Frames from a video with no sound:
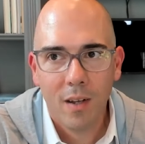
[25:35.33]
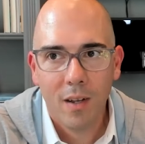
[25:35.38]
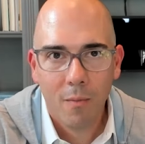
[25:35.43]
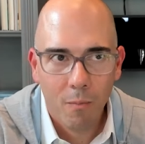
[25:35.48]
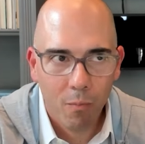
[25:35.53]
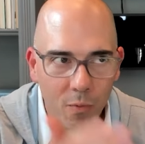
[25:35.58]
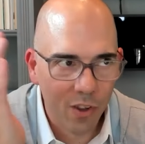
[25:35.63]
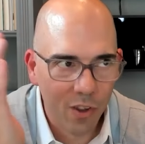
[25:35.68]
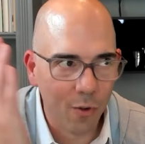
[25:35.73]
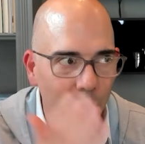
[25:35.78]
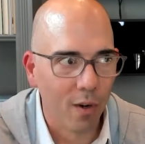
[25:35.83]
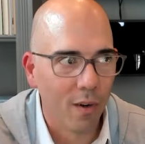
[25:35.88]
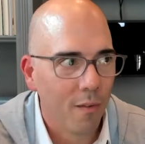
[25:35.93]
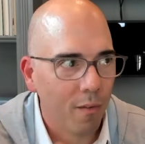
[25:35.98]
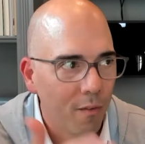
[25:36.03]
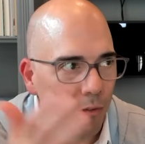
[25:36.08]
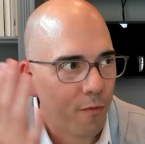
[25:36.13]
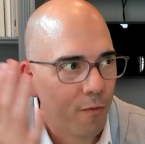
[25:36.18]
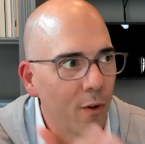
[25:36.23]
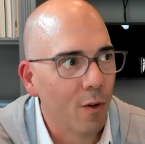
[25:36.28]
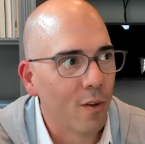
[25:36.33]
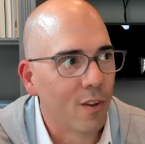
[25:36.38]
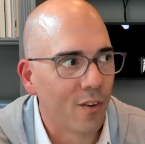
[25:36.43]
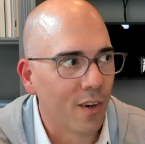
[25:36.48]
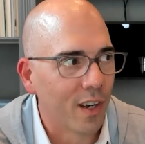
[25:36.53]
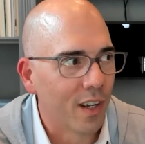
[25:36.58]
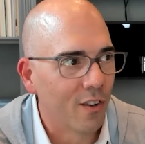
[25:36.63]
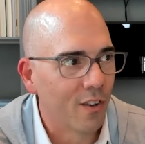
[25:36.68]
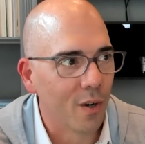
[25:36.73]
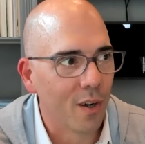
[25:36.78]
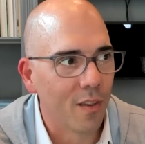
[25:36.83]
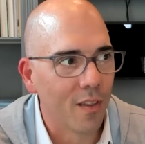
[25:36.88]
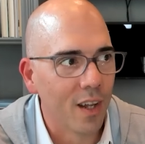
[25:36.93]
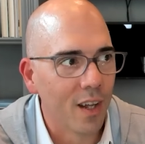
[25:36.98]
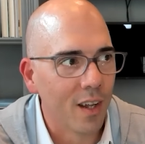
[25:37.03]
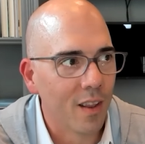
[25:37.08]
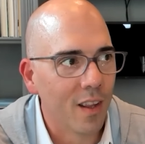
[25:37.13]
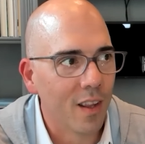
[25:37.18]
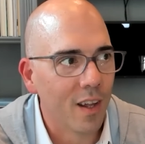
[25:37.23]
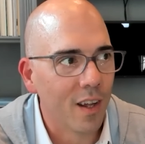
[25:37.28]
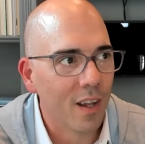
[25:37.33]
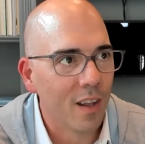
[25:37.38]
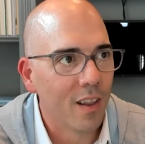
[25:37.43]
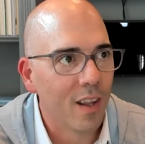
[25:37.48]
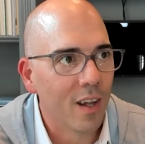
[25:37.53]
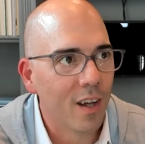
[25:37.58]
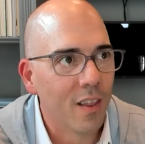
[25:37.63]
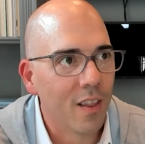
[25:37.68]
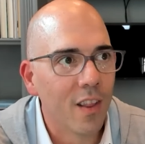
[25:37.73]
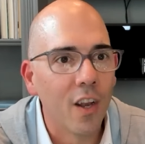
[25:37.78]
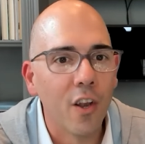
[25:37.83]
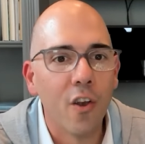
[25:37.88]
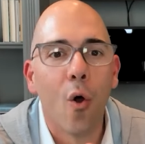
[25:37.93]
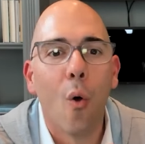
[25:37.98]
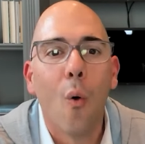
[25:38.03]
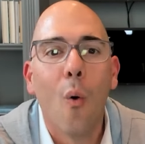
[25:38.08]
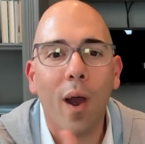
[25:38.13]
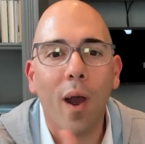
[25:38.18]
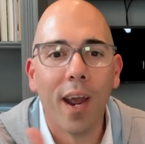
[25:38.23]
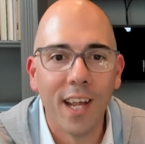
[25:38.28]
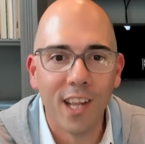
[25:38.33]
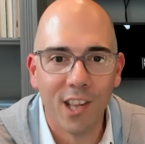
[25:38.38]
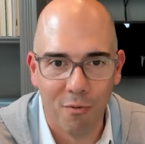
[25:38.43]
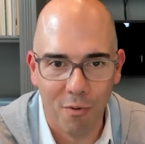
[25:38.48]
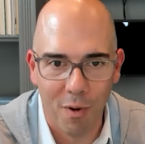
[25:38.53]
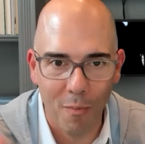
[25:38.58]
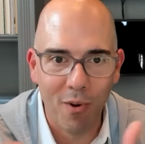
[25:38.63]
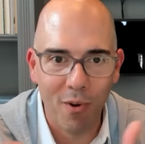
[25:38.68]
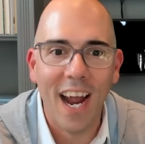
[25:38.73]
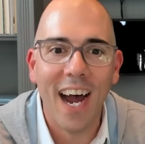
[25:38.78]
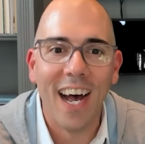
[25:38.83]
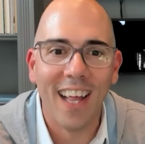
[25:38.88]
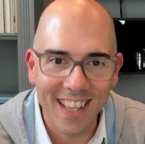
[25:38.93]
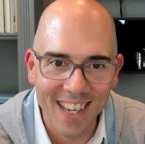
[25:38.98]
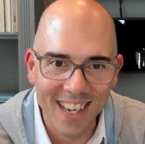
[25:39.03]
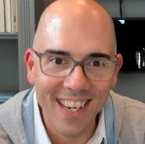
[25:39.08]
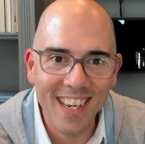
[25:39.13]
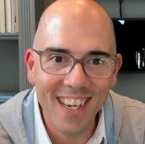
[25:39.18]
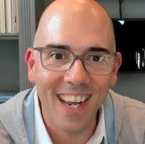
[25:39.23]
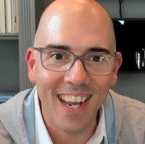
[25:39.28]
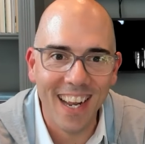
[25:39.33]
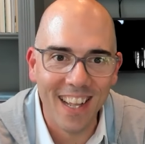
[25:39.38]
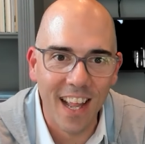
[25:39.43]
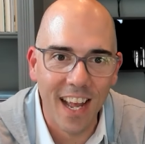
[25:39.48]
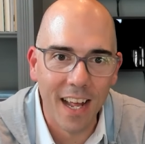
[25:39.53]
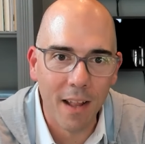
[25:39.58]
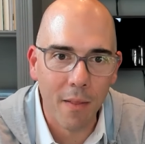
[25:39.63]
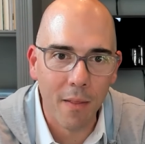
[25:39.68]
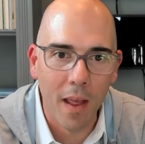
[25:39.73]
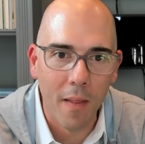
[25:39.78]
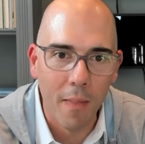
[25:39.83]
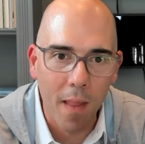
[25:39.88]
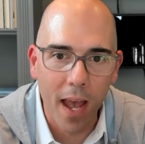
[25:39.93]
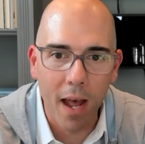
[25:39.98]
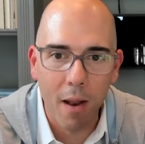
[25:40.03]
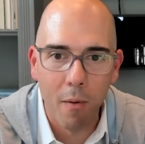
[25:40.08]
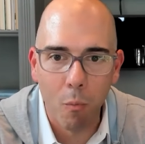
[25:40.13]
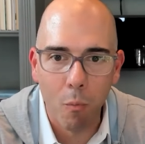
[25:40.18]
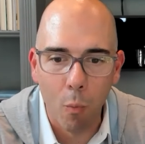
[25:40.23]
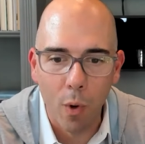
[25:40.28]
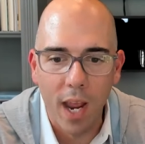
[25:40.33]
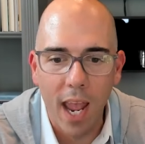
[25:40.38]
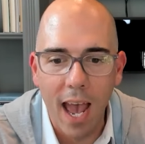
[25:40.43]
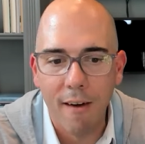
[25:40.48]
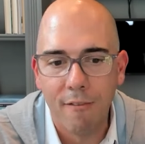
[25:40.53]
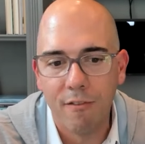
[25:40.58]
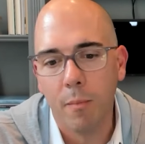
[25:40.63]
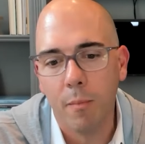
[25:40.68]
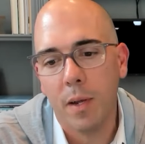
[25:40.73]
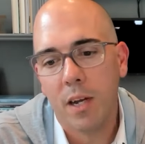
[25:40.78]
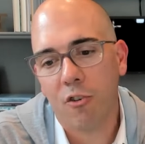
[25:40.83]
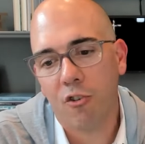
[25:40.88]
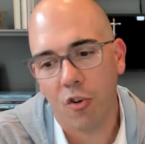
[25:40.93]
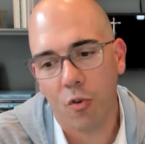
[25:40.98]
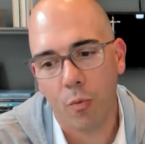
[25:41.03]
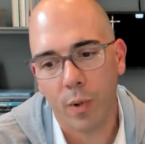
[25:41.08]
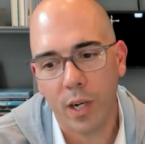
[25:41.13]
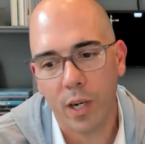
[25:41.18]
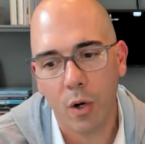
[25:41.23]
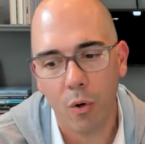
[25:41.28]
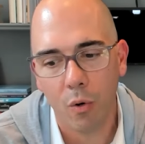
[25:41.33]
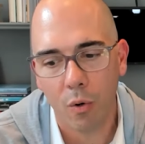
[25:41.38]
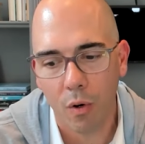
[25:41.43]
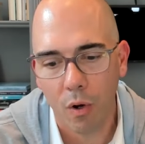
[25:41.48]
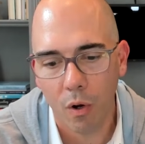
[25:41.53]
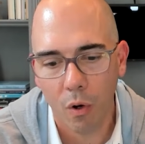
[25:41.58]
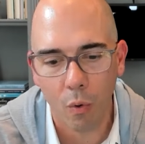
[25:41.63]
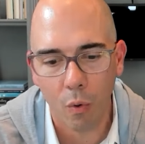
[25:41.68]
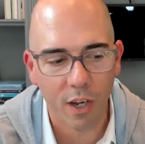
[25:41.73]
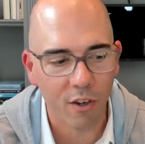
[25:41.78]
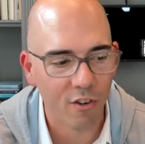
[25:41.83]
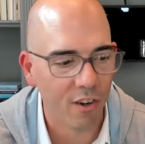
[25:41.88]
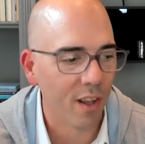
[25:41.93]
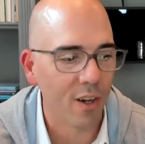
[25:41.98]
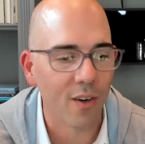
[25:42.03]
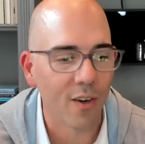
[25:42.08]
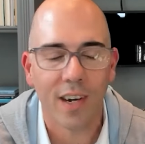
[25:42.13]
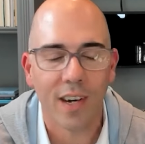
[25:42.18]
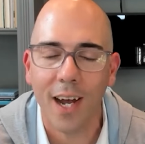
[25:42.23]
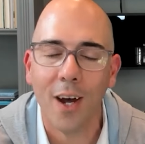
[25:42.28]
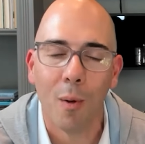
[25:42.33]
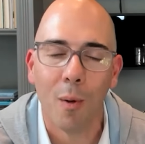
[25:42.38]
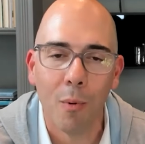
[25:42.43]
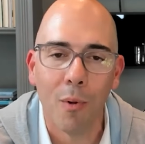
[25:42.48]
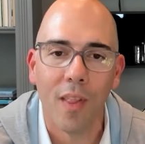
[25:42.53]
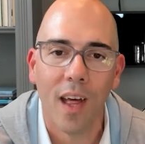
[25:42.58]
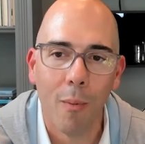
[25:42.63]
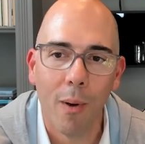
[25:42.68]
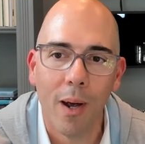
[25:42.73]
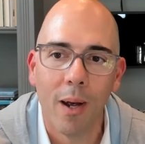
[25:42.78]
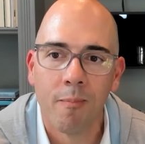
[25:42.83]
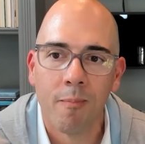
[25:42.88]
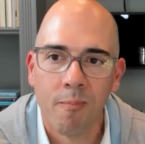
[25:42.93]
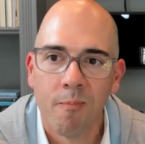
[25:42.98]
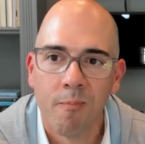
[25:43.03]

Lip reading: sort filtering sort of the noise from reality, and that we have to make sure we hold each other accountable that way.